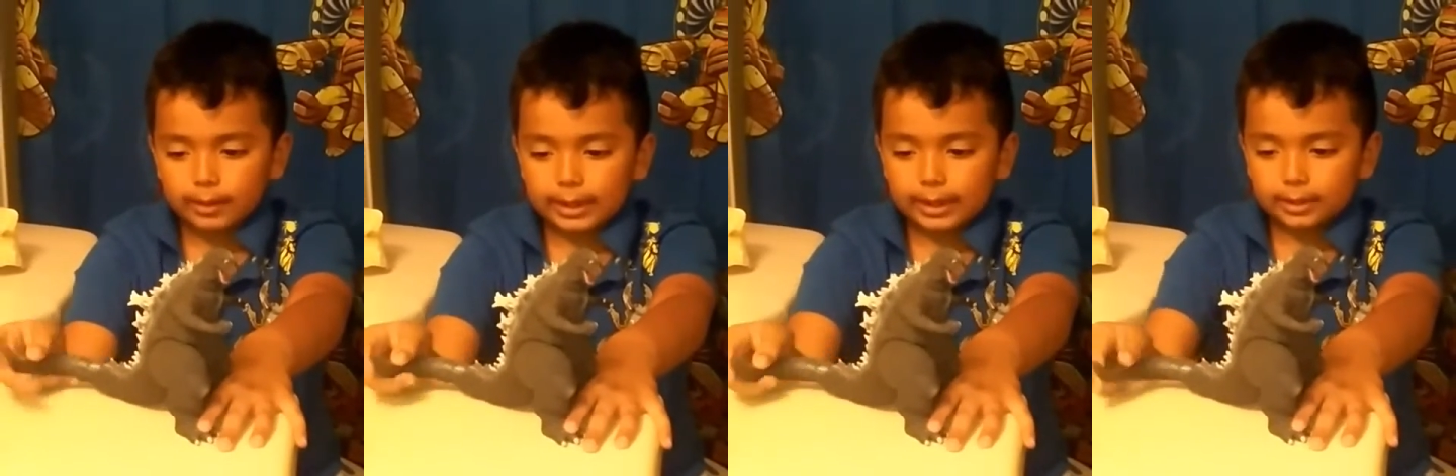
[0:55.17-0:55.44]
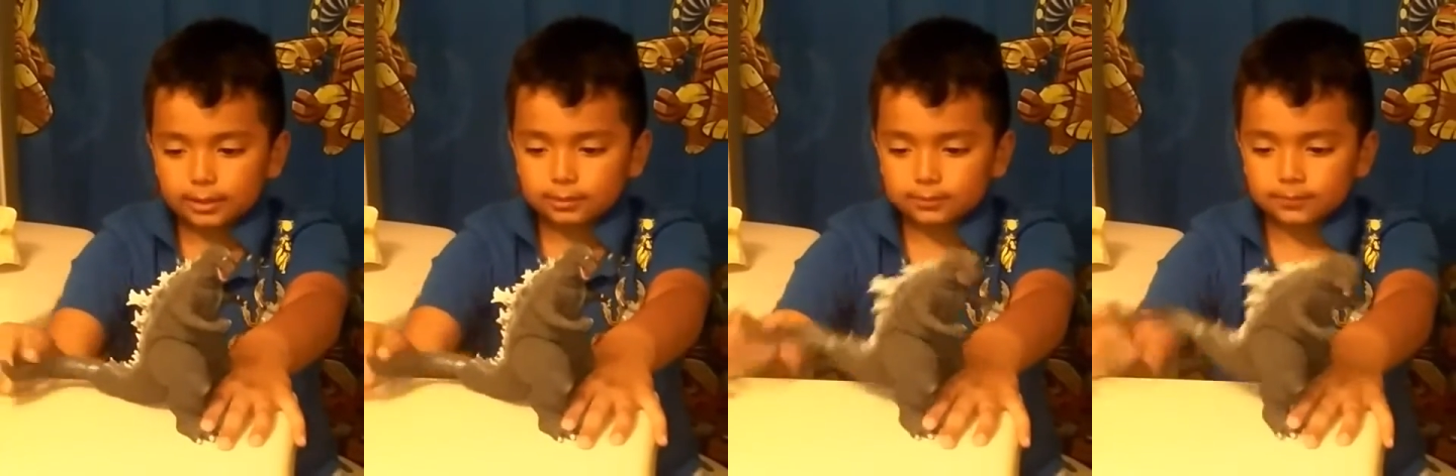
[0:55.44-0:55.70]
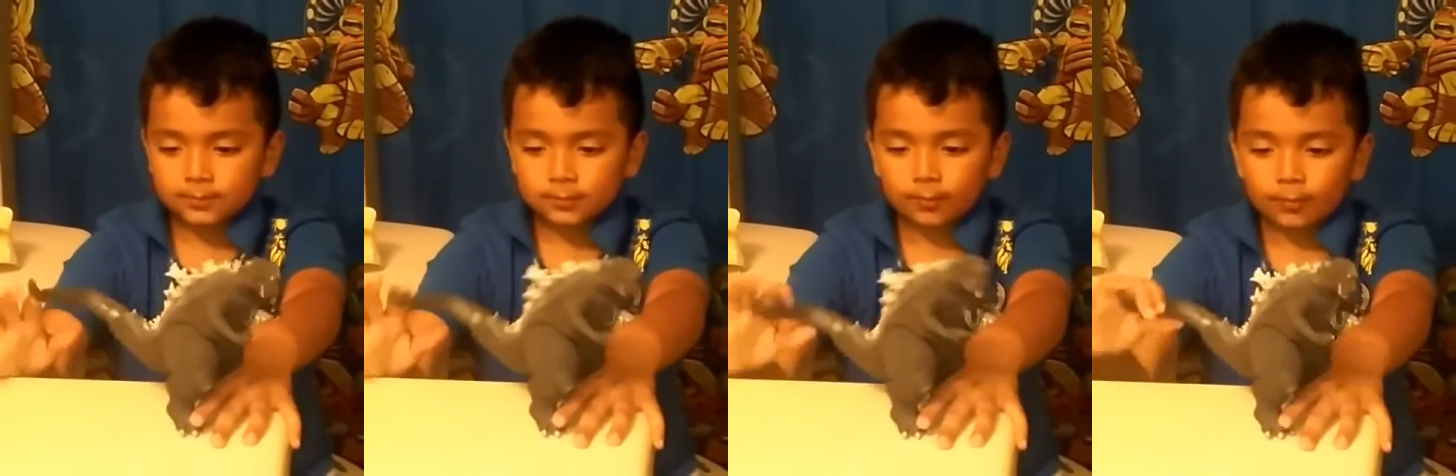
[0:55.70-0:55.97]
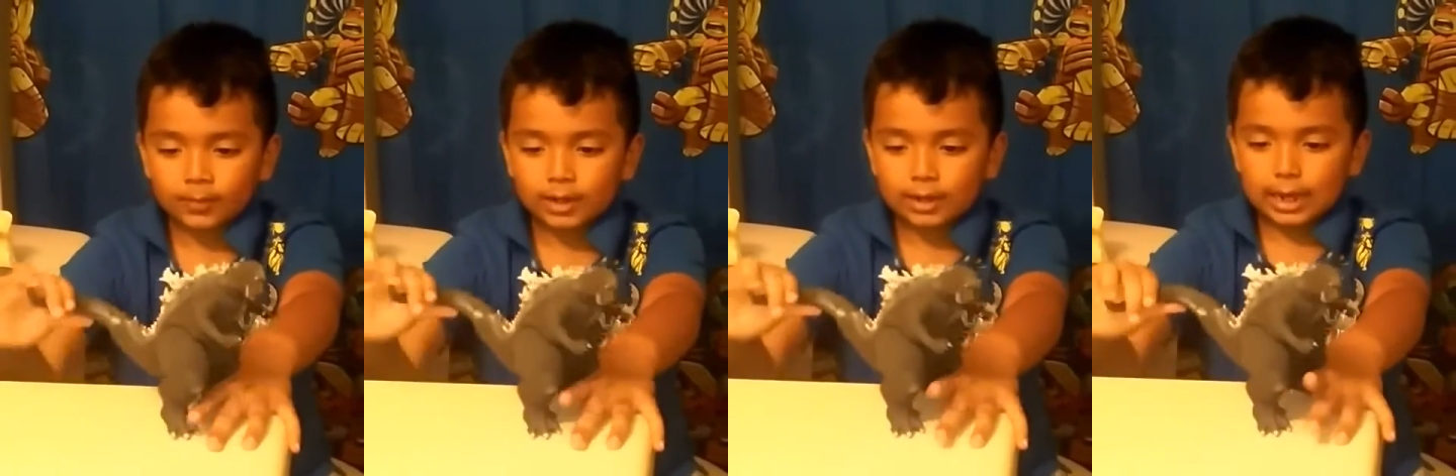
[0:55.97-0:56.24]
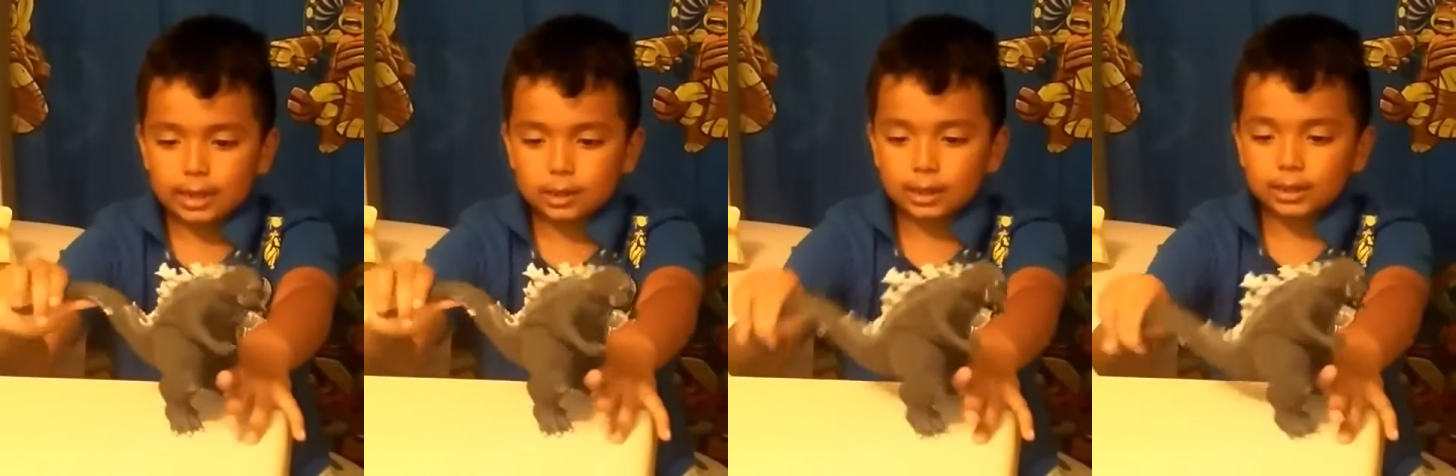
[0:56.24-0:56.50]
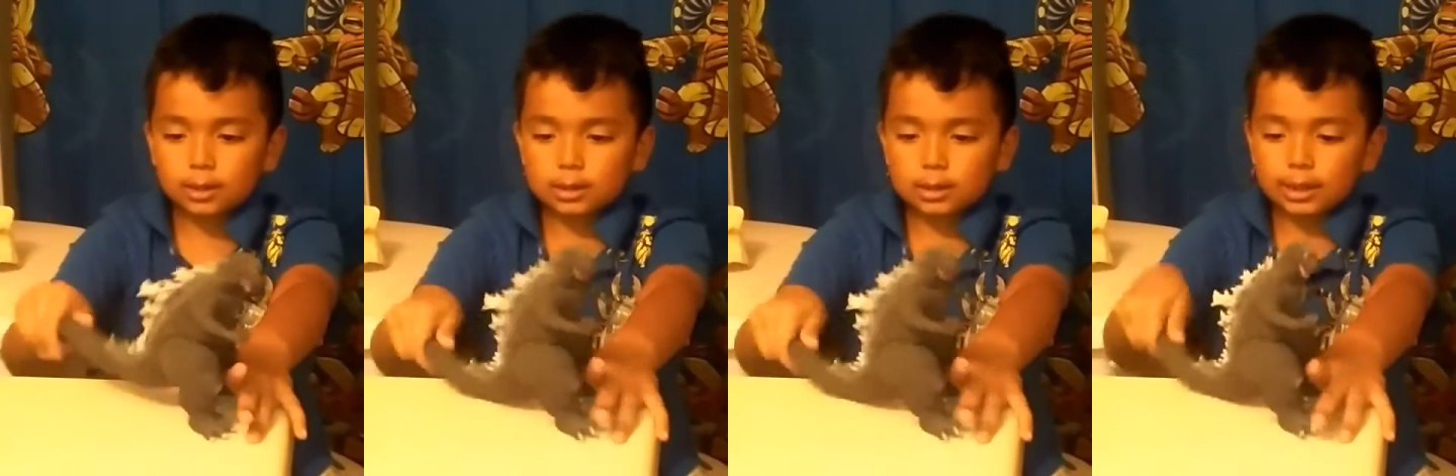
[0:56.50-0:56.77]
And as
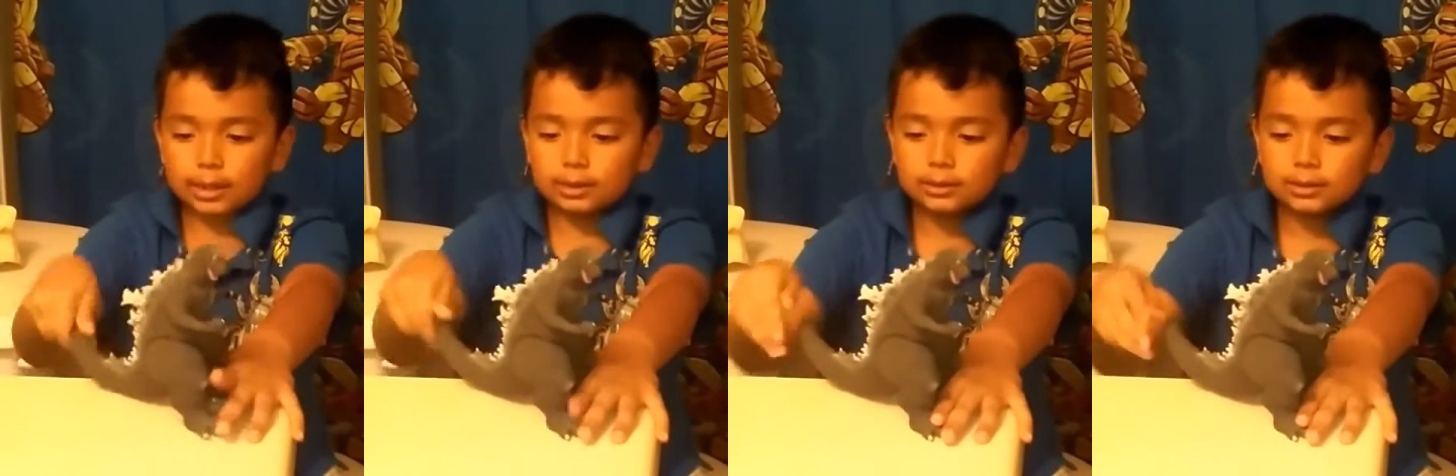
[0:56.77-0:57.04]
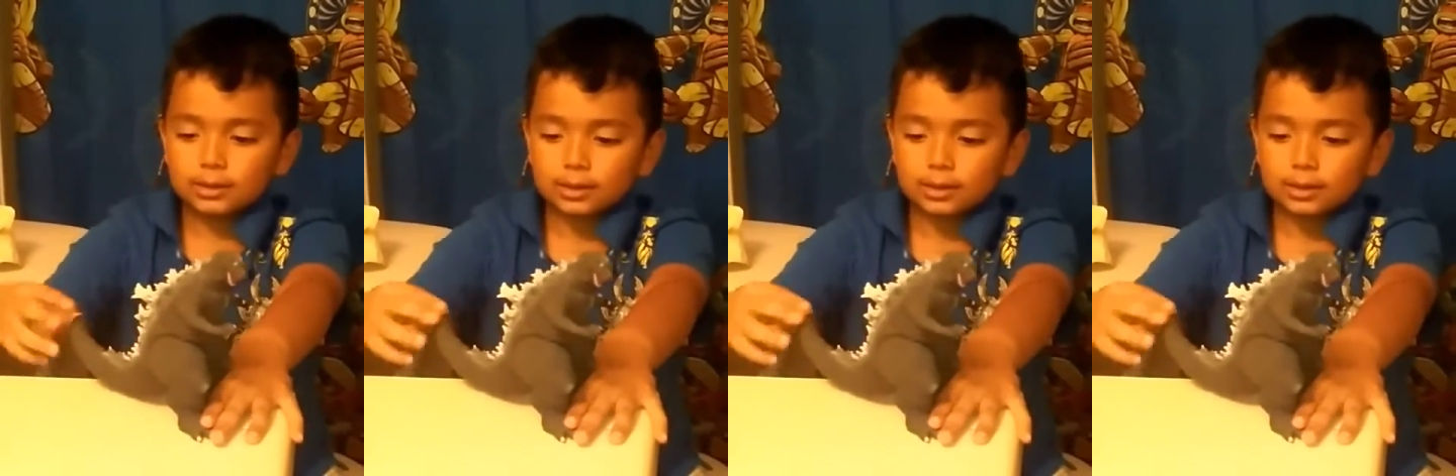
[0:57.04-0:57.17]
I said,